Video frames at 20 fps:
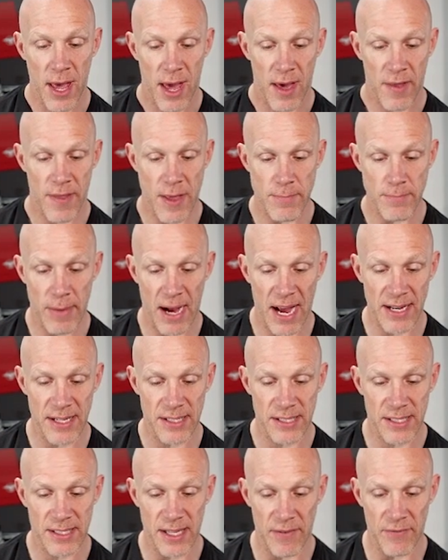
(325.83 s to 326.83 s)
And then
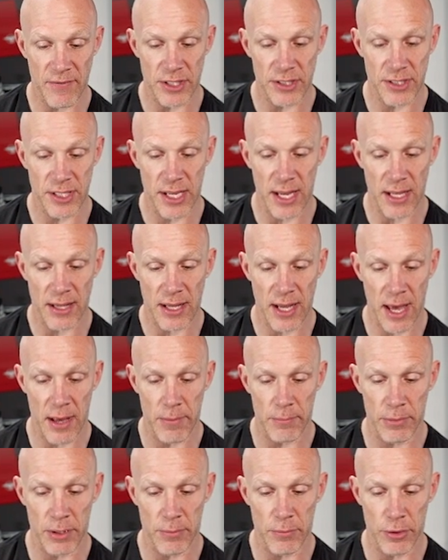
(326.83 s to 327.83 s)
-7 is you get an
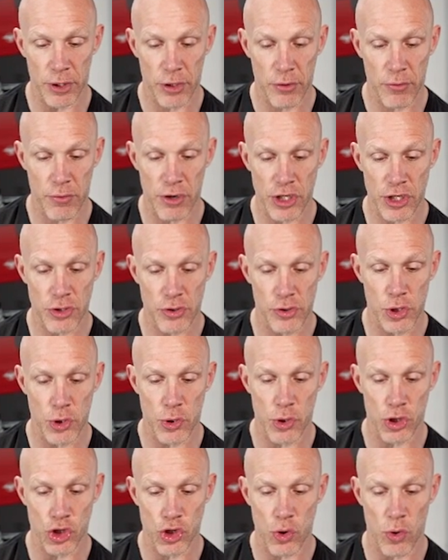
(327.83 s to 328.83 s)
emblem with creatures you
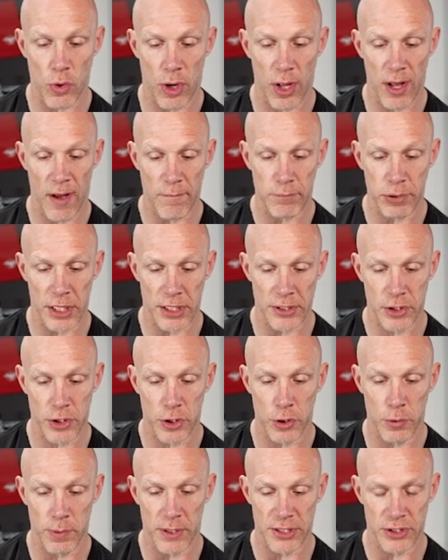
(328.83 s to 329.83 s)
control have
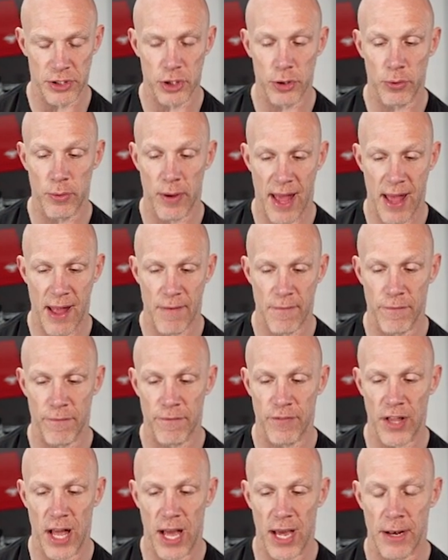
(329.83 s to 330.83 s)
+2/+2 and
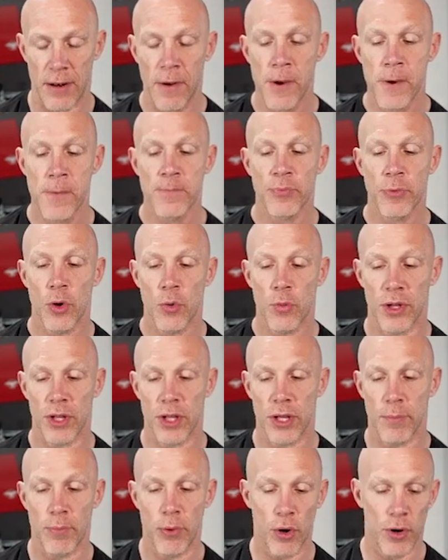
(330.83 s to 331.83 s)
flying.
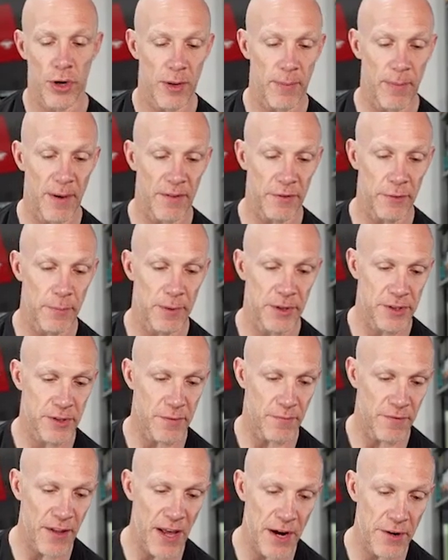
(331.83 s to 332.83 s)
Really important to be able to build
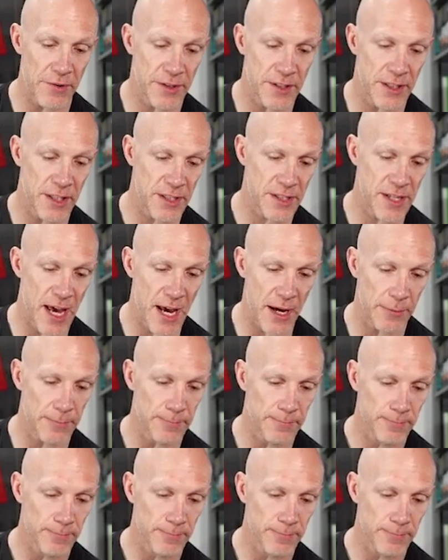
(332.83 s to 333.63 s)
some flyers in this deck.